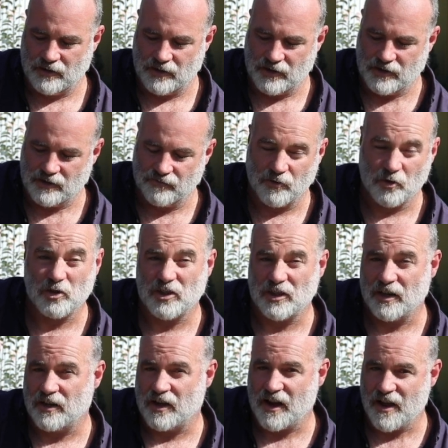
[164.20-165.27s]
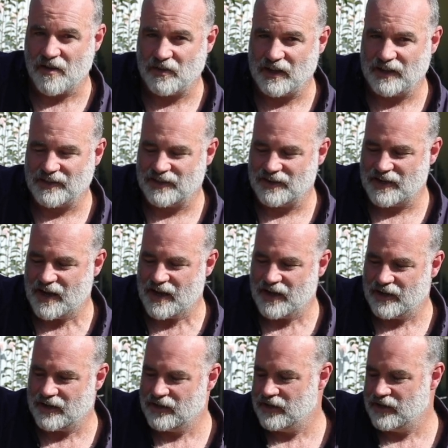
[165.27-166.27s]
Unfortunately, I don't have any today.